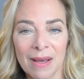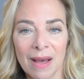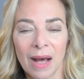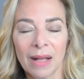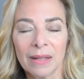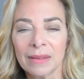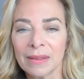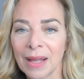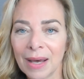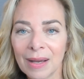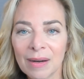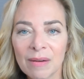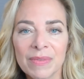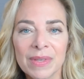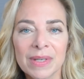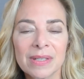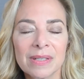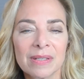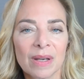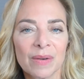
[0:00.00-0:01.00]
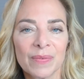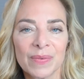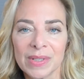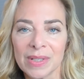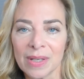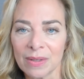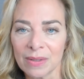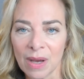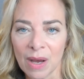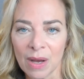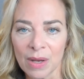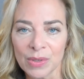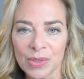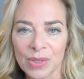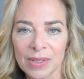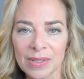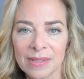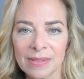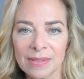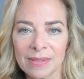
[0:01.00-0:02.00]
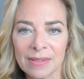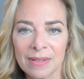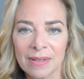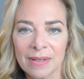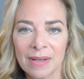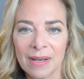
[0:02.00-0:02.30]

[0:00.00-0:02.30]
A lot of this stuff is unconscious,